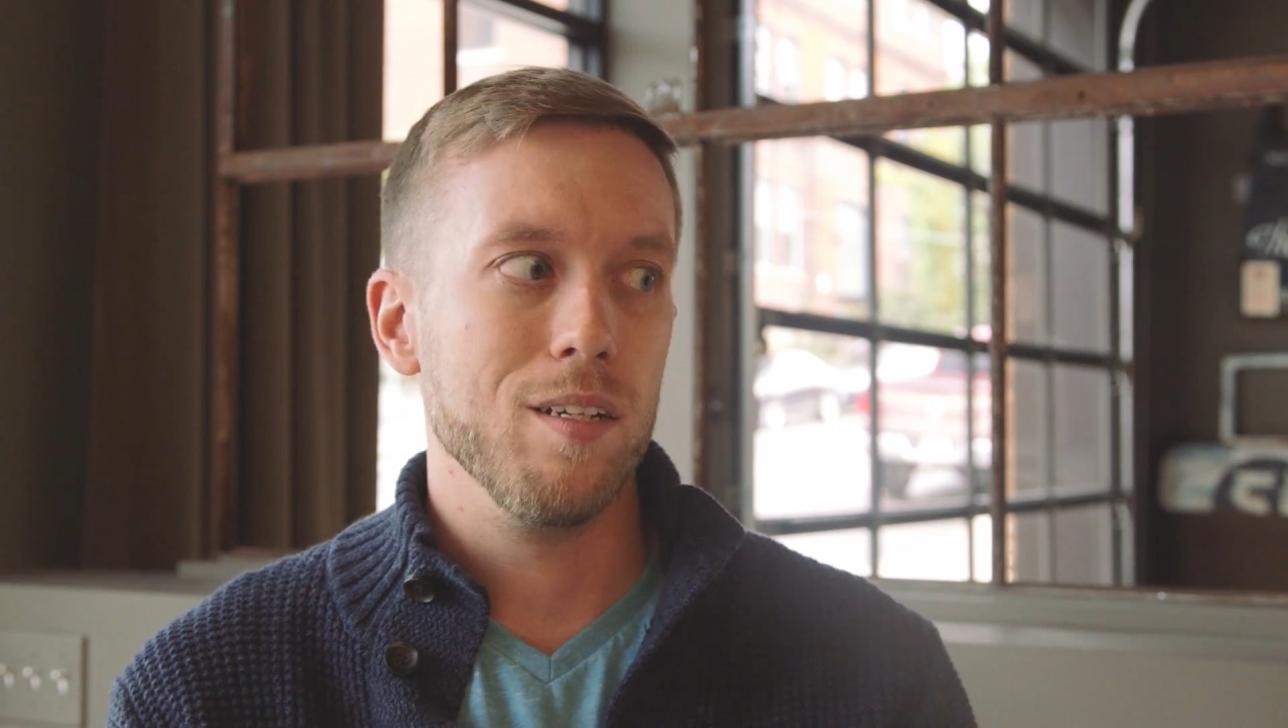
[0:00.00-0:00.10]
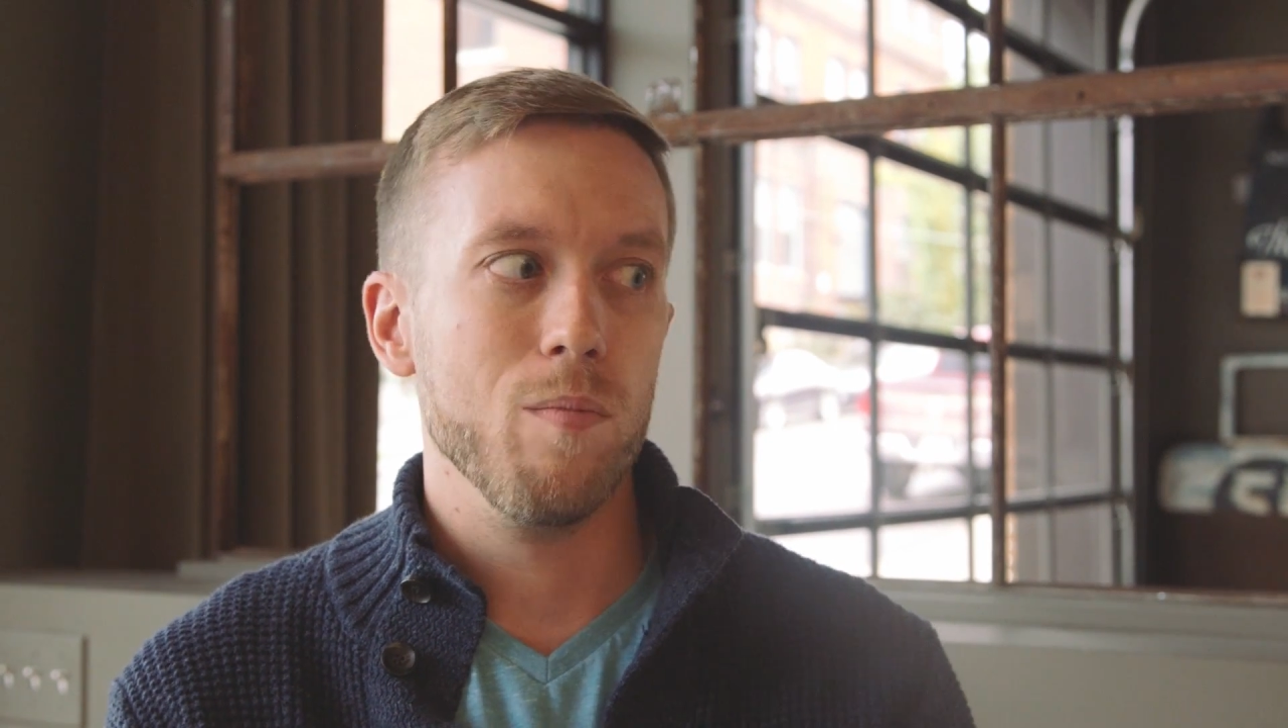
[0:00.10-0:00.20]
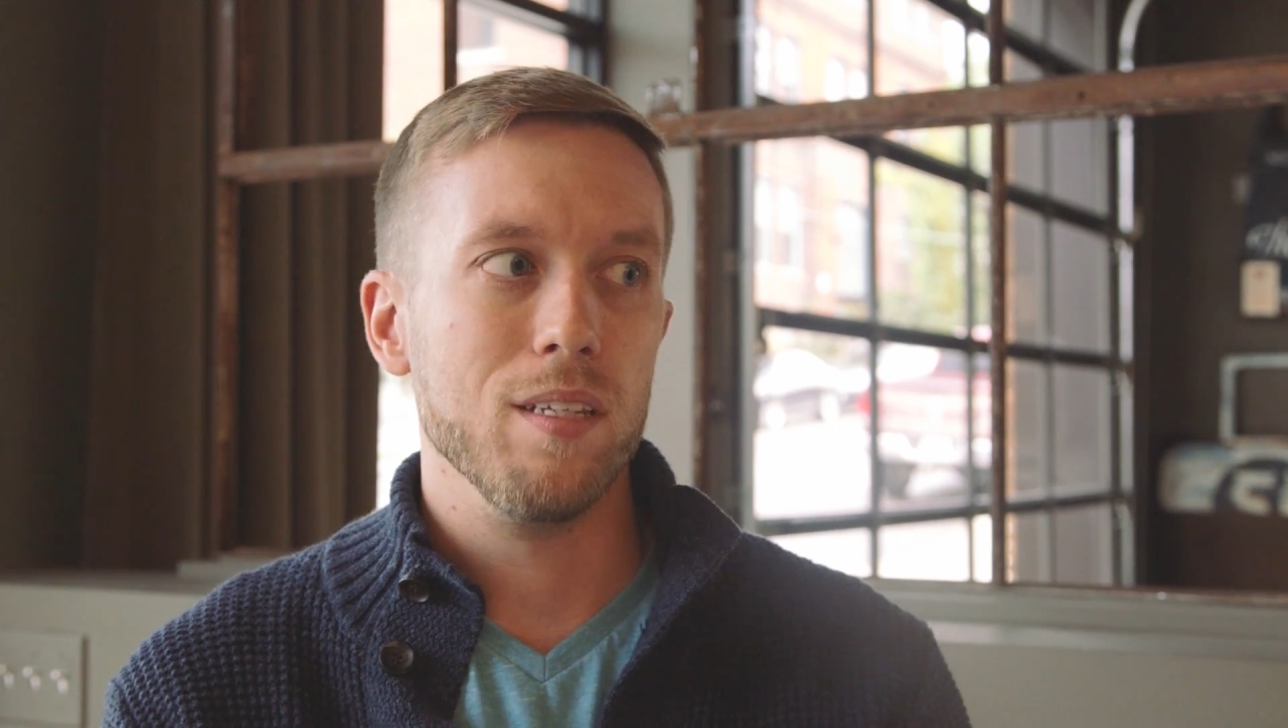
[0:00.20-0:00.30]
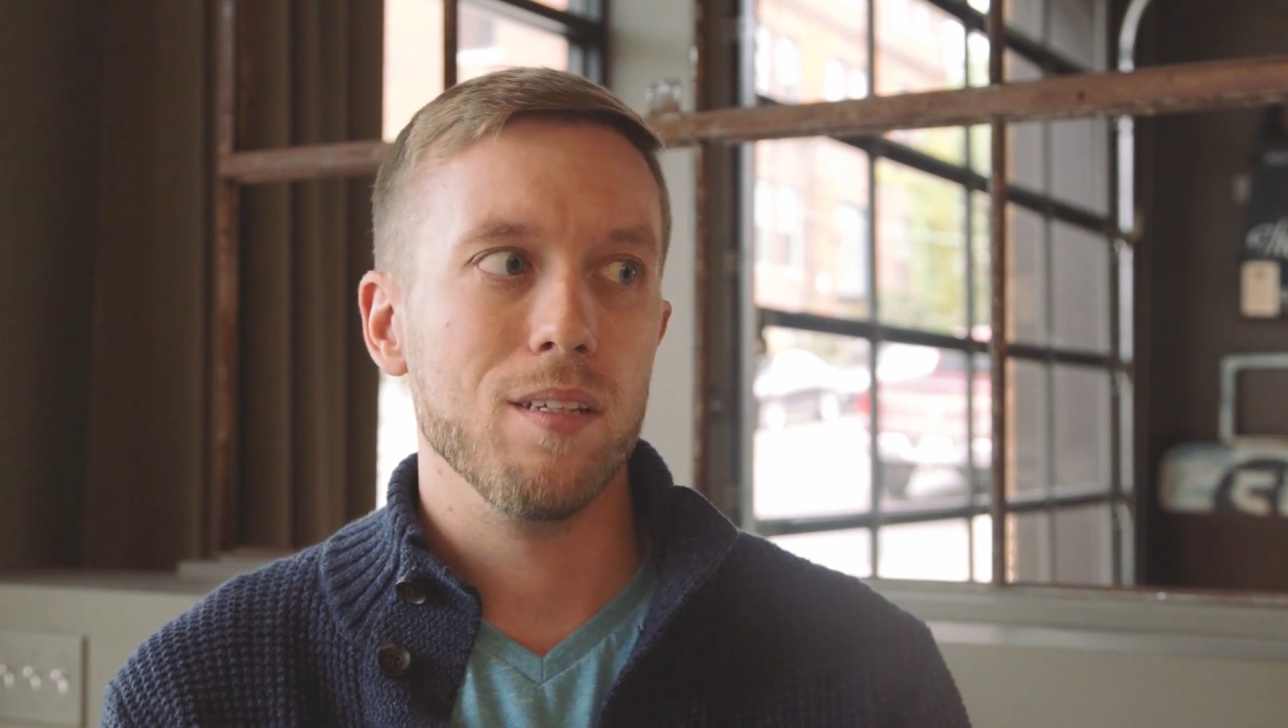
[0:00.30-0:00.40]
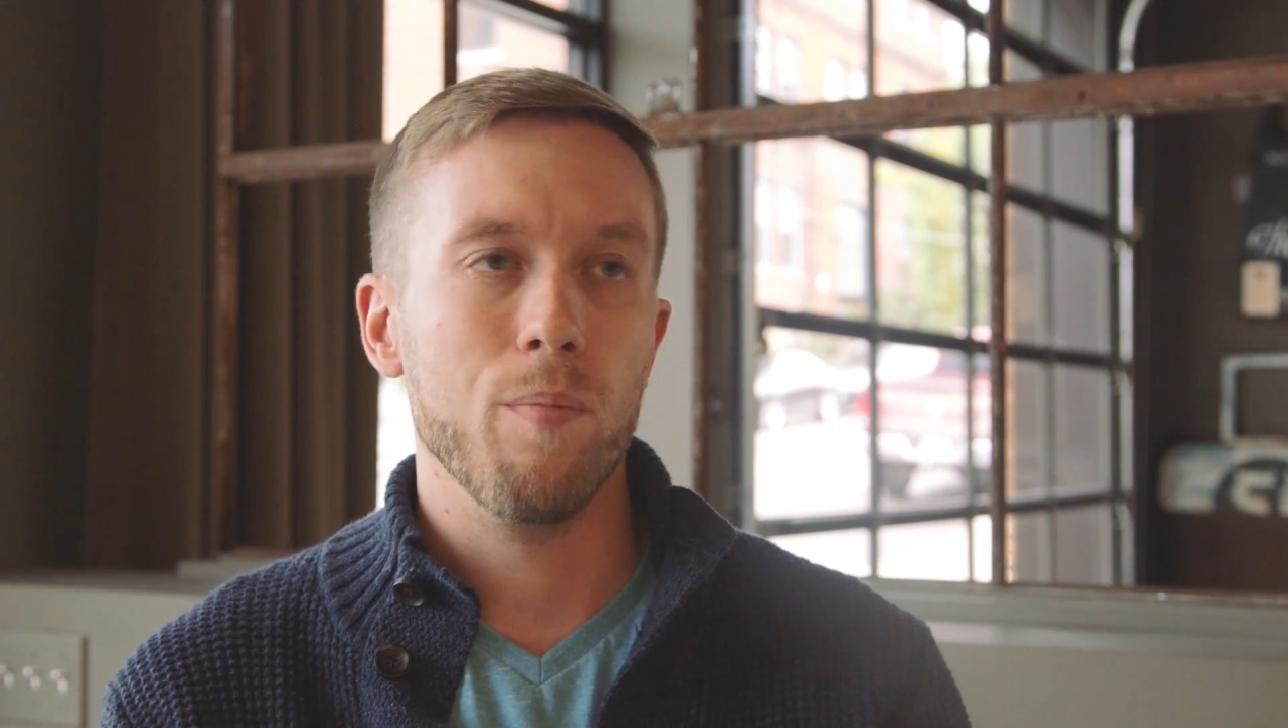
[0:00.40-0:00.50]
to
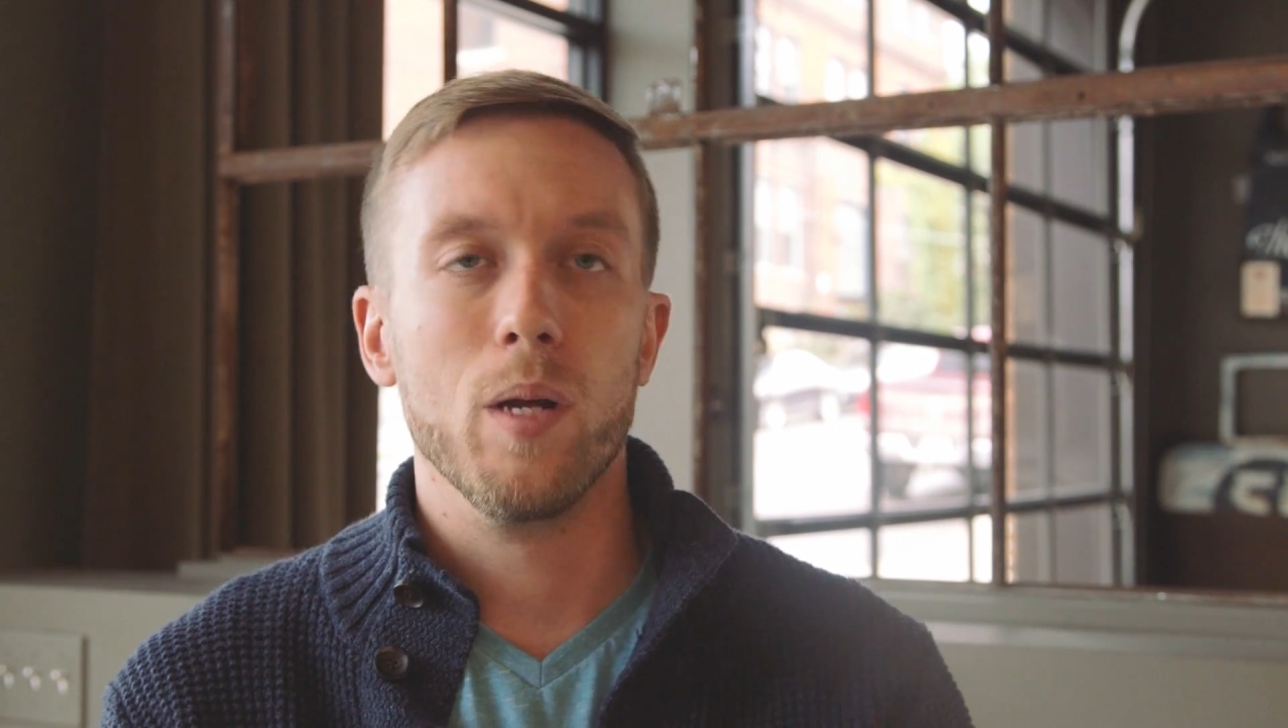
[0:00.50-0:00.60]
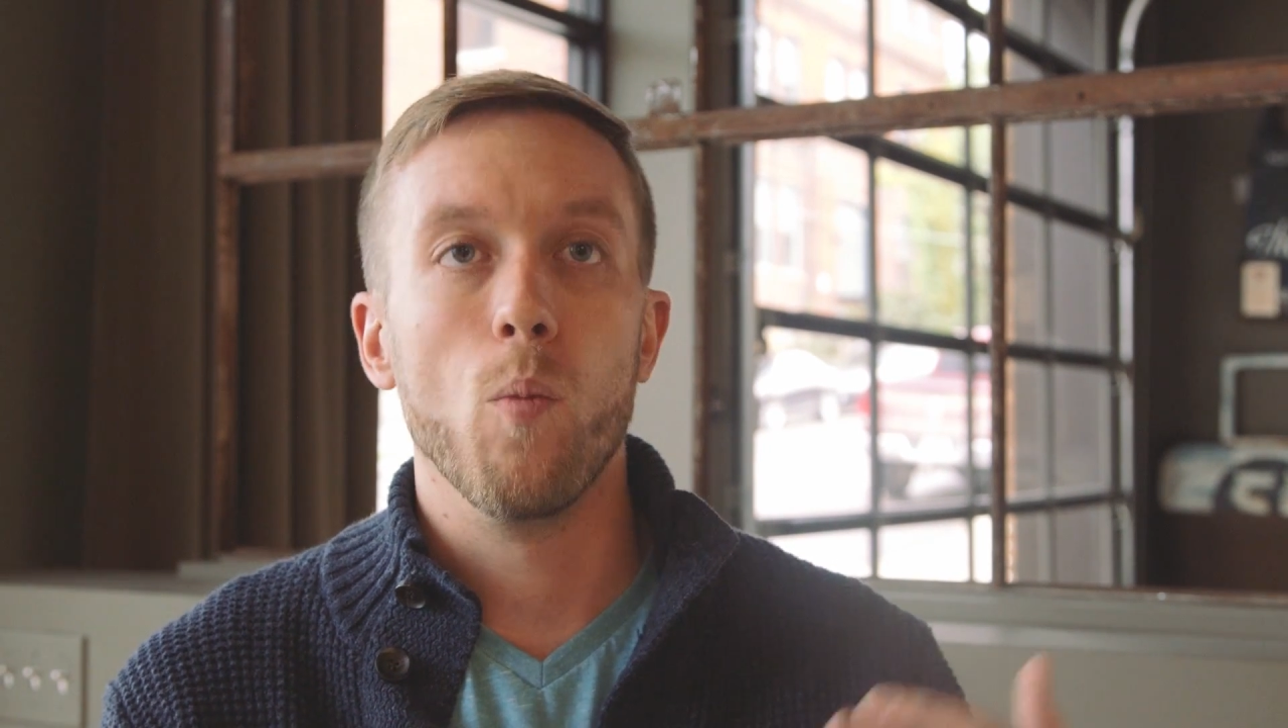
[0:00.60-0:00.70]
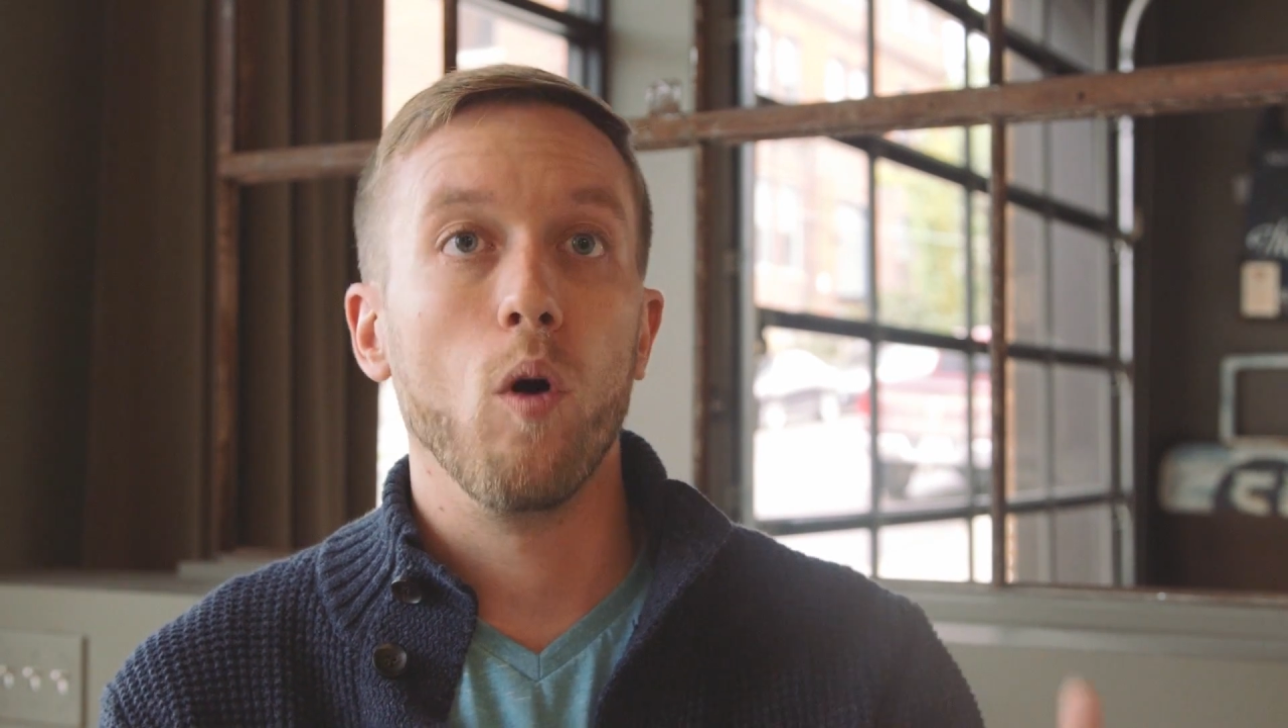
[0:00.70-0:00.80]
be something